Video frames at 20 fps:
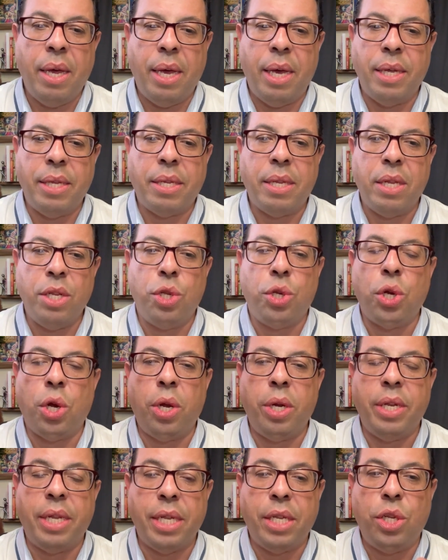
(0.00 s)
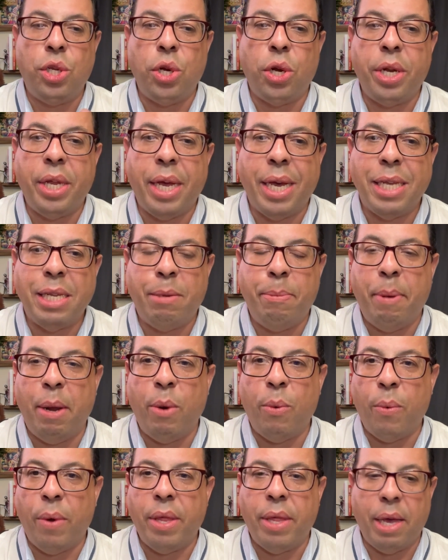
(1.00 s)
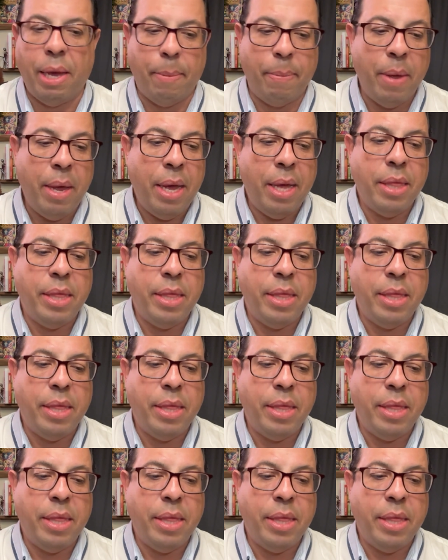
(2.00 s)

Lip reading: this journey has been with him,